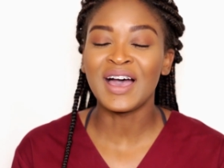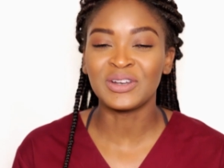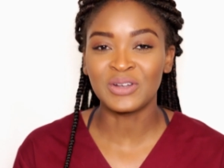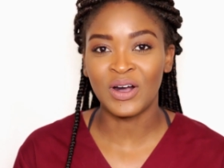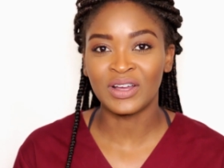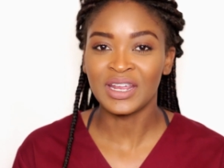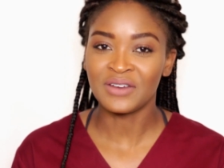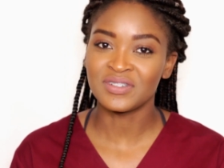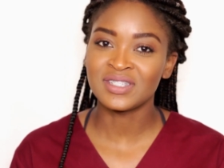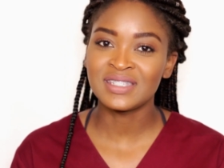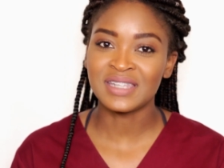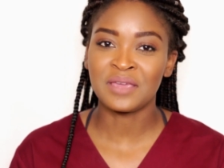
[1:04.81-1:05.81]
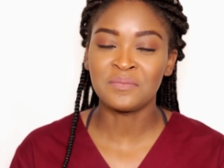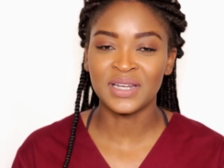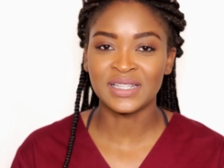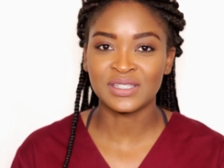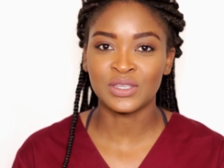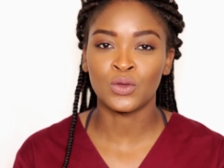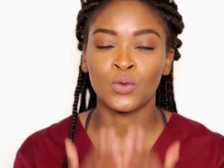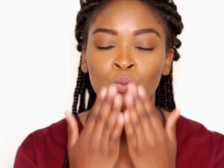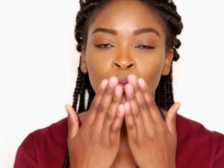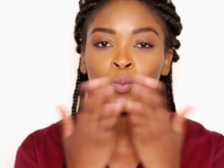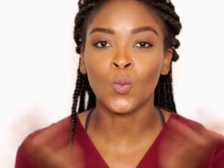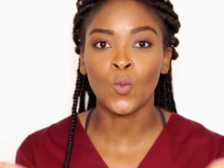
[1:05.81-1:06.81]
and God every stay blessing you.
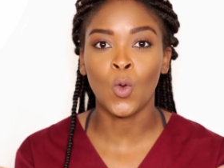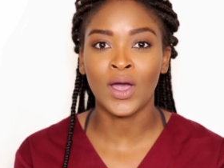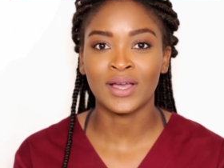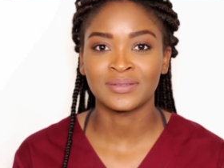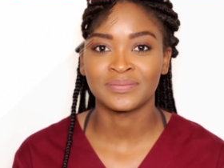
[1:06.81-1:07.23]
Mwah.